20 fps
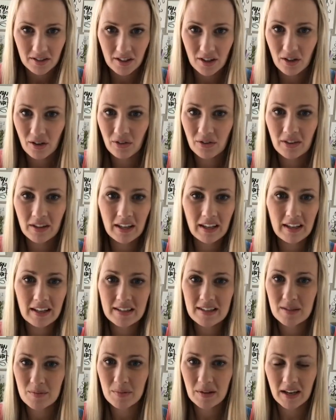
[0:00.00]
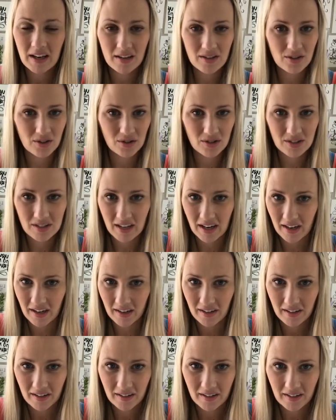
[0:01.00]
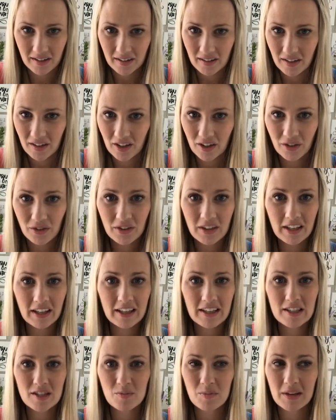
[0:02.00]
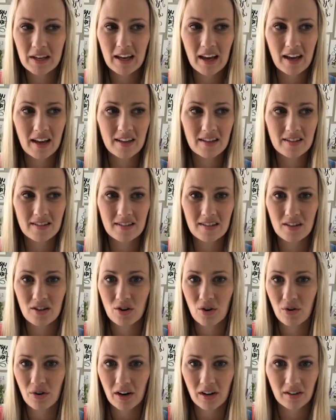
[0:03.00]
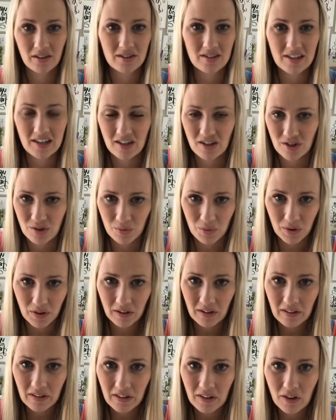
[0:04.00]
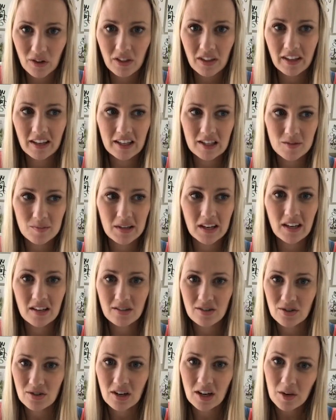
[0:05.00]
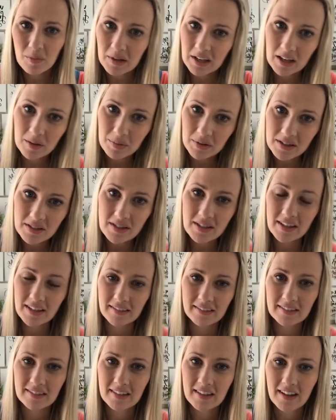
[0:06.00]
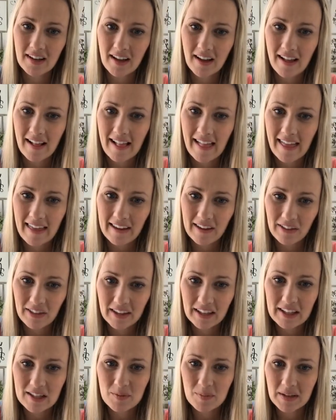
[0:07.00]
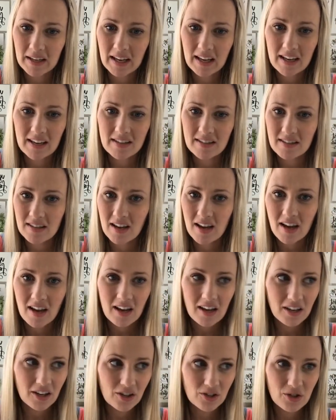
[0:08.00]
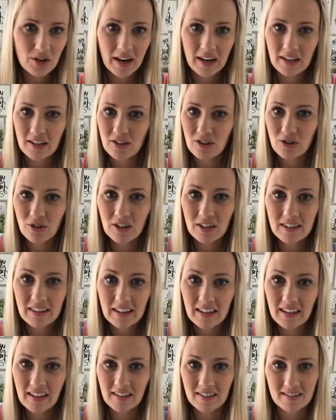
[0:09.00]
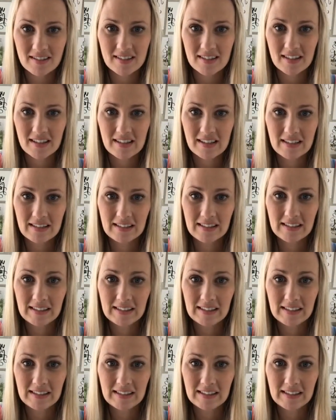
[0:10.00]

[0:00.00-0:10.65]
You don't think it's because you're scared. You don't think it's because you don't understand your worth. You think it's because you're trying to be a good person. You think it's because you're trying to do good things.